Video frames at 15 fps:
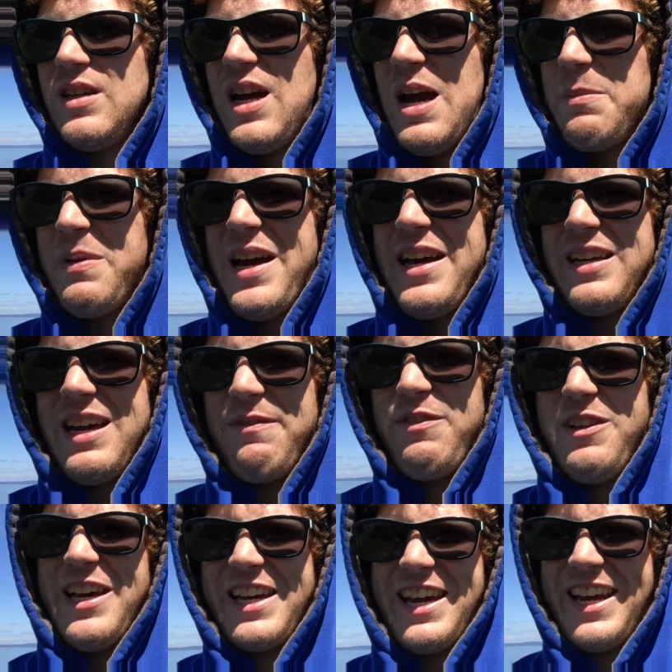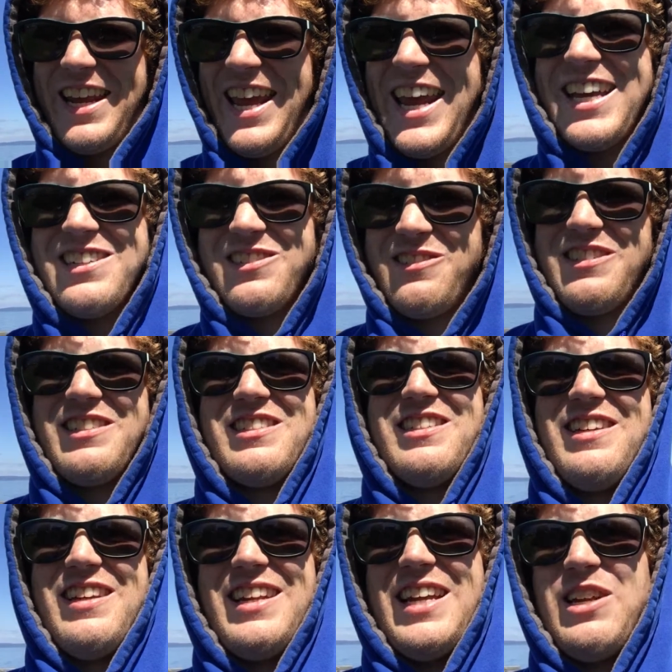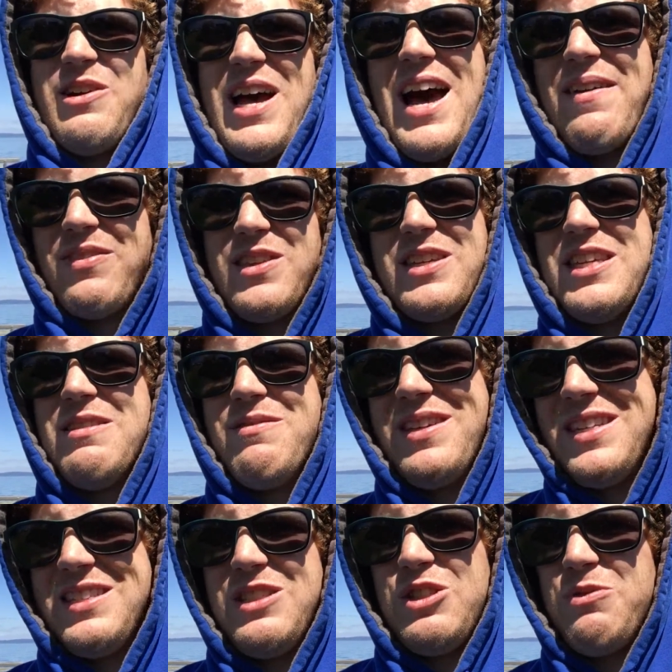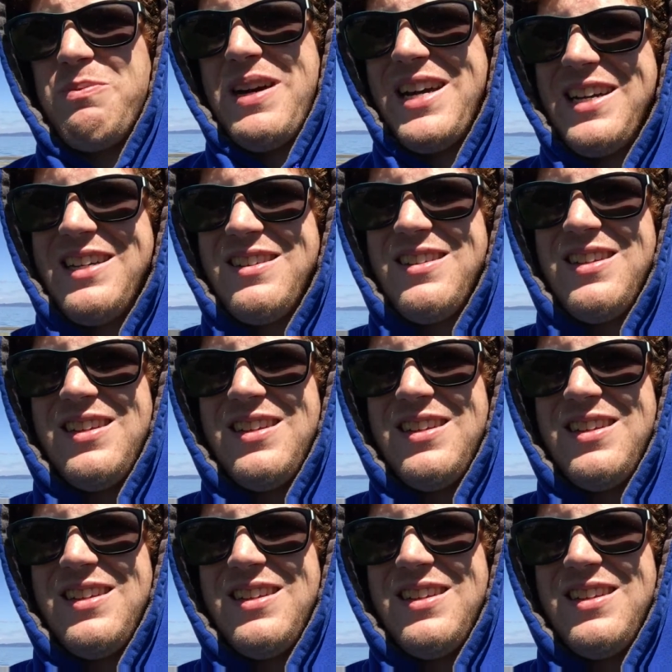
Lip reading: like, I feel like I can handle it, and I don't have to give in to my